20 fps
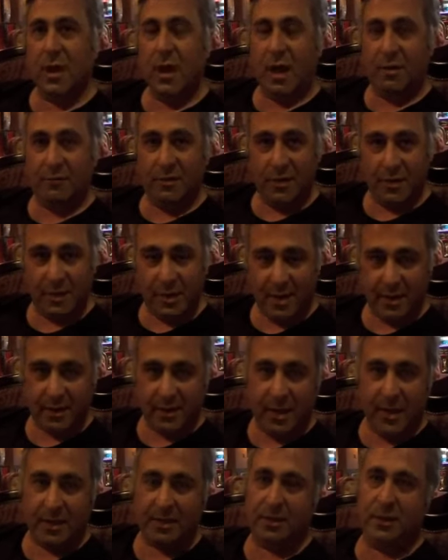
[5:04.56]
Have a look at
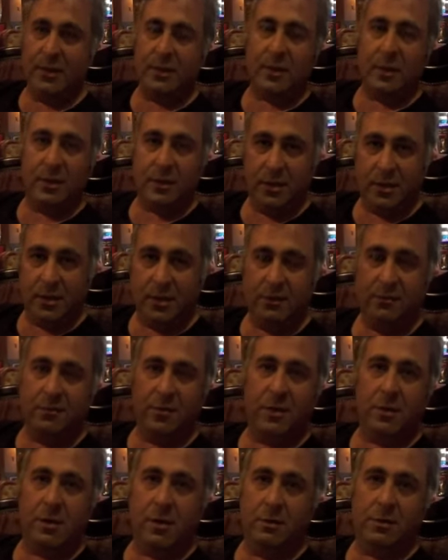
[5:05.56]
that. It will give
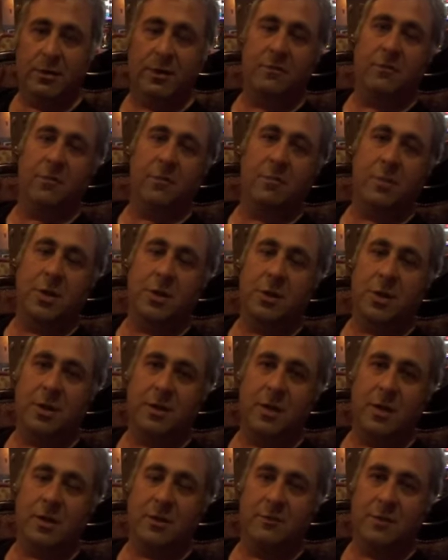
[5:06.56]
you all the information
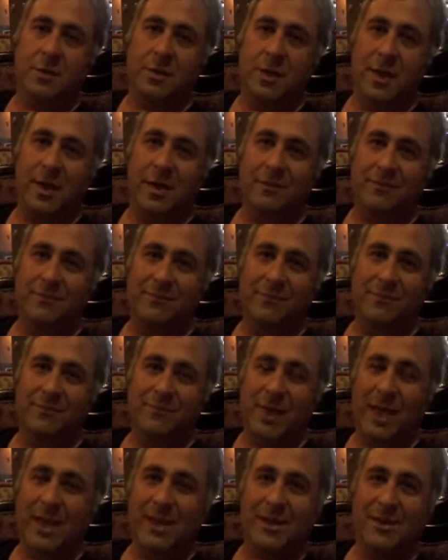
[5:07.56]
that you need.
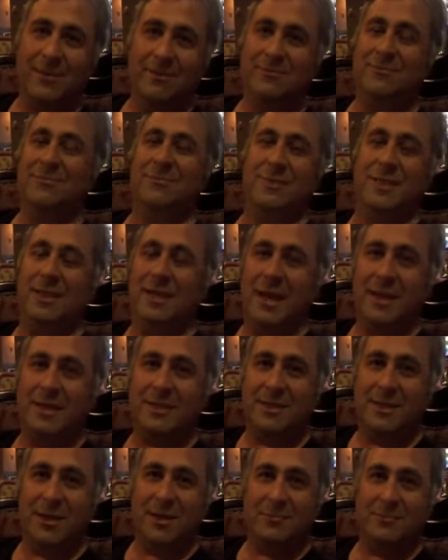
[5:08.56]
Thank you. Till
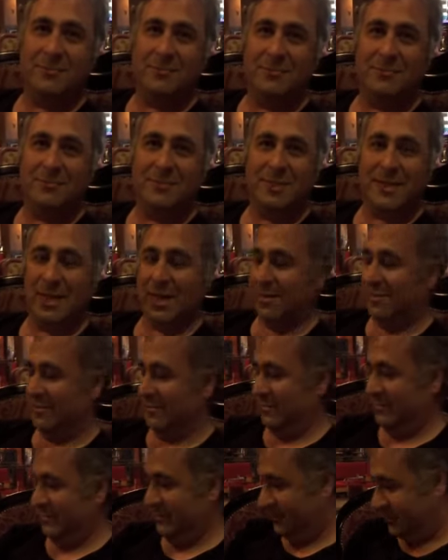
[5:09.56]
next time. See
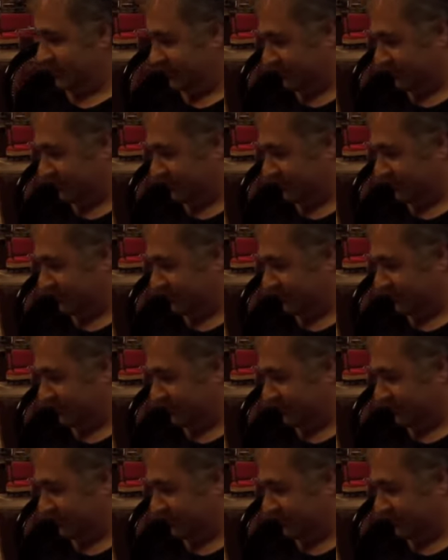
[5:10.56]
you.